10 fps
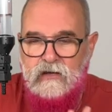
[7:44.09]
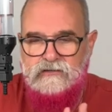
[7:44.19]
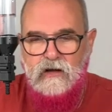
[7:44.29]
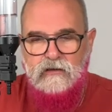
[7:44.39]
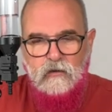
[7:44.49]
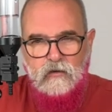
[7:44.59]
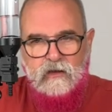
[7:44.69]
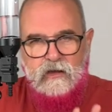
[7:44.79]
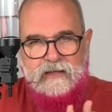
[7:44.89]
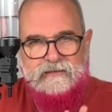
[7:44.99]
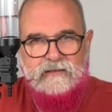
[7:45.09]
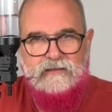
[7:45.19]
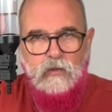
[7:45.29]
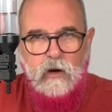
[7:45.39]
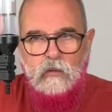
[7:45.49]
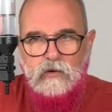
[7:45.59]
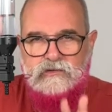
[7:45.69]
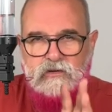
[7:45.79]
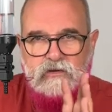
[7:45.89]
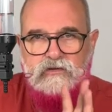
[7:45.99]
So I thought the easiest way
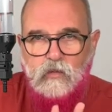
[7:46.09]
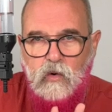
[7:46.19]
was to use